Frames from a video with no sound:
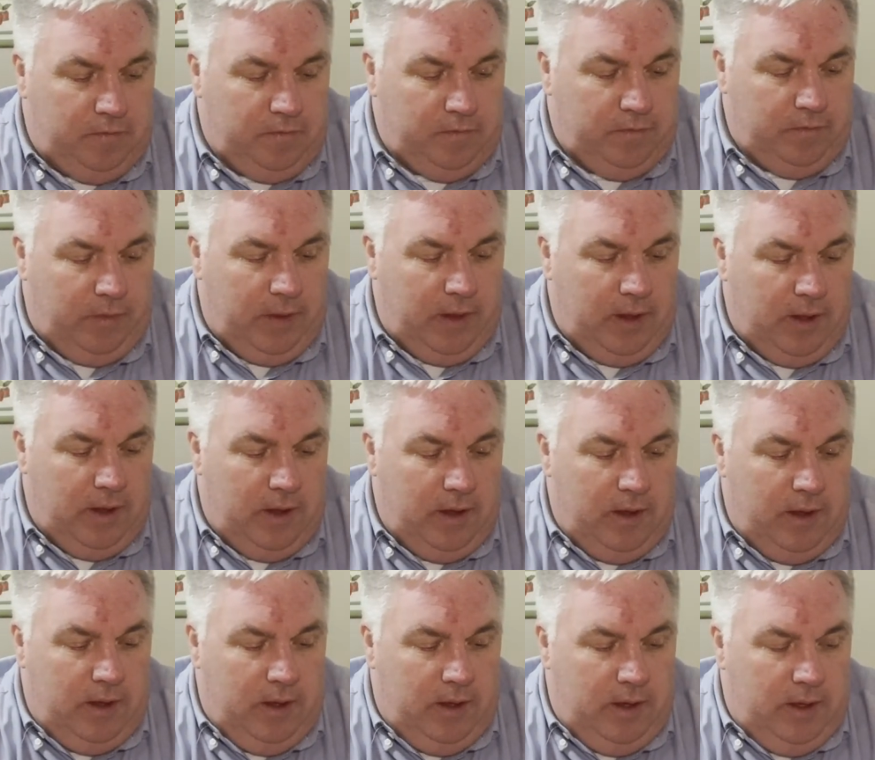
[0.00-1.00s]

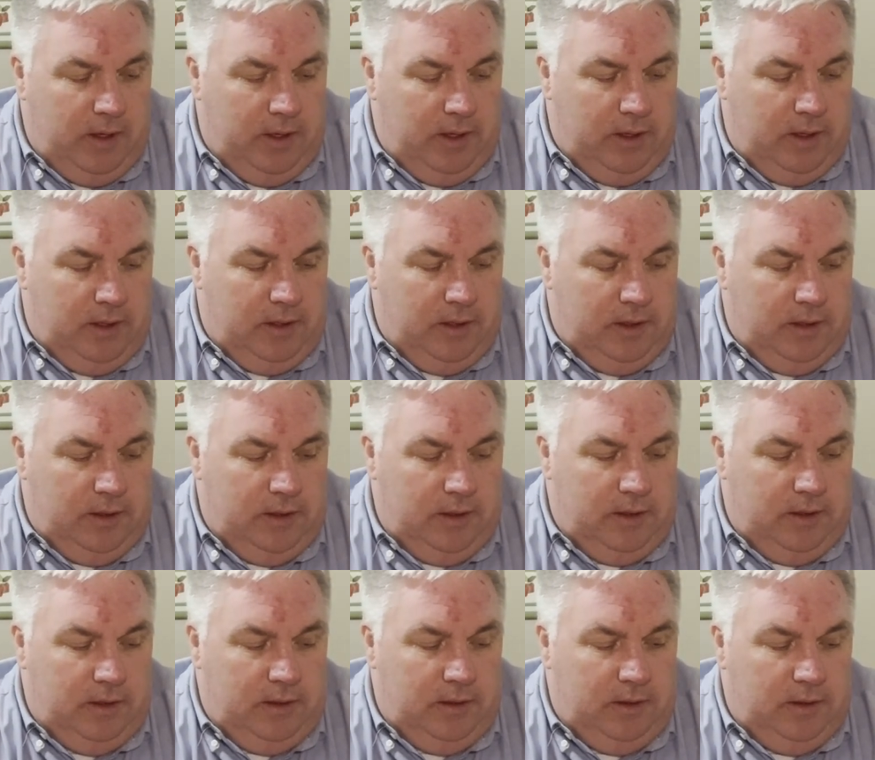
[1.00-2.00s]

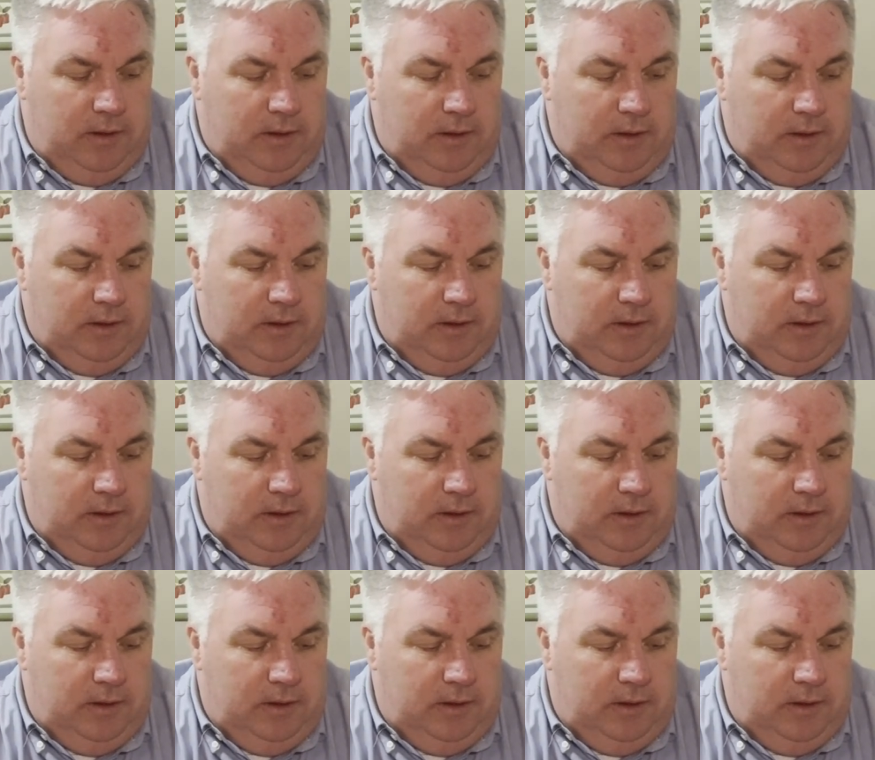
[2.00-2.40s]
(no one is talking)